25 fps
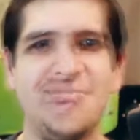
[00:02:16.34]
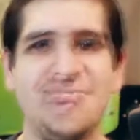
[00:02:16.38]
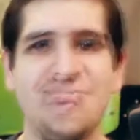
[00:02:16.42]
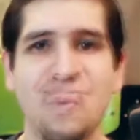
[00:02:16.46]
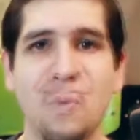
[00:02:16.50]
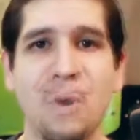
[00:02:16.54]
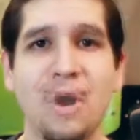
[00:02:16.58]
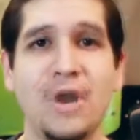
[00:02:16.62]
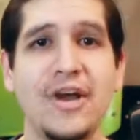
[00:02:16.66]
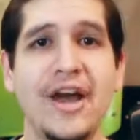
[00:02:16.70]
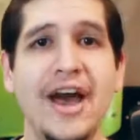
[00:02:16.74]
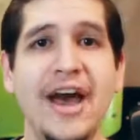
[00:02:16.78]

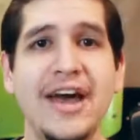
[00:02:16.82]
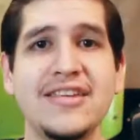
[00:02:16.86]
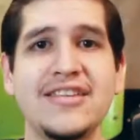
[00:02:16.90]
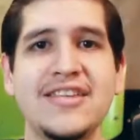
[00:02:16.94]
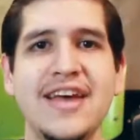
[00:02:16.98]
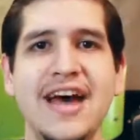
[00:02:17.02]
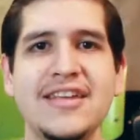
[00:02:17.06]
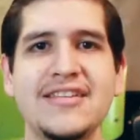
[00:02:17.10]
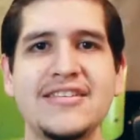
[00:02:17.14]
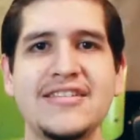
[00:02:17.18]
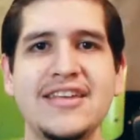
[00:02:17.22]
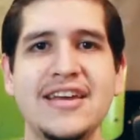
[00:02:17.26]
Well guys,
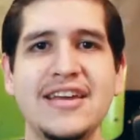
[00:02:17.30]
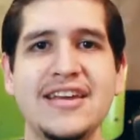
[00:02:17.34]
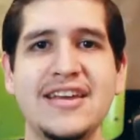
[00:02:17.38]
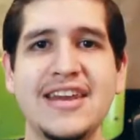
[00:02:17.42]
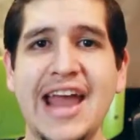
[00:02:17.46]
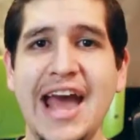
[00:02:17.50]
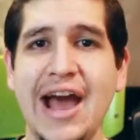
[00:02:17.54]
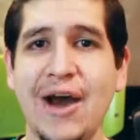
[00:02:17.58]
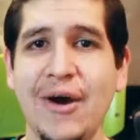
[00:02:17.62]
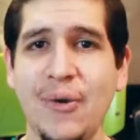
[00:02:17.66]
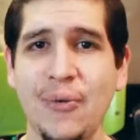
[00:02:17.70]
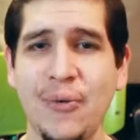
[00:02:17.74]
that's it.
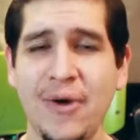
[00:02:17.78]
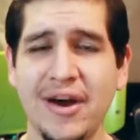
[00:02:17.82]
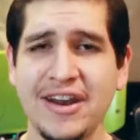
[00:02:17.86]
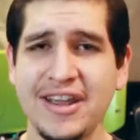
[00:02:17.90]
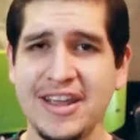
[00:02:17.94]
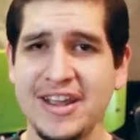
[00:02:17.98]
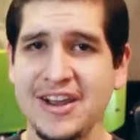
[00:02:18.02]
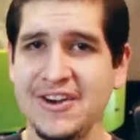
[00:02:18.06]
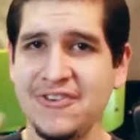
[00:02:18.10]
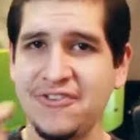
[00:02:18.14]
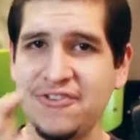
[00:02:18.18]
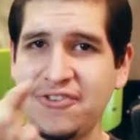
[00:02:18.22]
Now I want
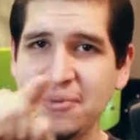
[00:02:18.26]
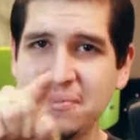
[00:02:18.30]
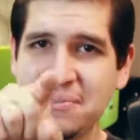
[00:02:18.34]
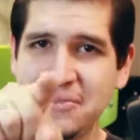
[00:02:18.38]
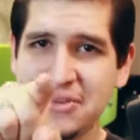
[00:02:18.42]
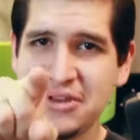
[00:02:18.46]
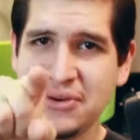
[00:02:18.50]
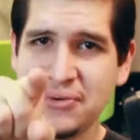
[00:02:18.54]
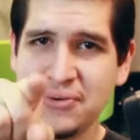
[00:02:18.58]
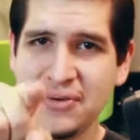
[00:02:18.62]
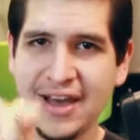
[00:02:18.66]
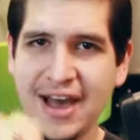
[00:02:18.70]
to hear
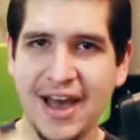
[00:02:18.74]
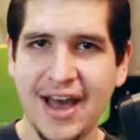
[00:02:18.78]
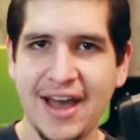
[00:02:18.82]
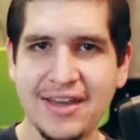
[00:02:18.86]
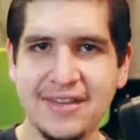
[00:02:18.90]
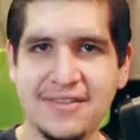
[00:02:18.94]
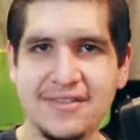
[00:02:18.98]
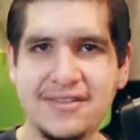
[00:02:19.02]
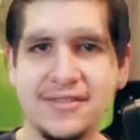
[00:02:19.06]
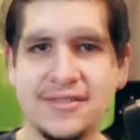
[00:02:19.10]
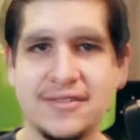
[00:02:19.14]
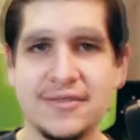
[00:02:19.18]
from you
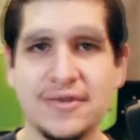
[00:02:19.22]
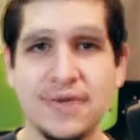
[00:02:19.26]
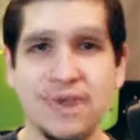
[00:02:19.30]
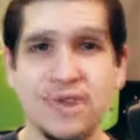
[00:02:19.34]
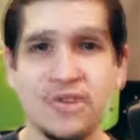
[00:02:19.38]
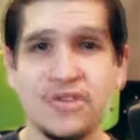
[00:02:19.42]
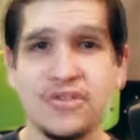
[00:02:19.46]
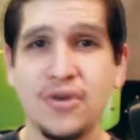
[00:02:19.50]
guys.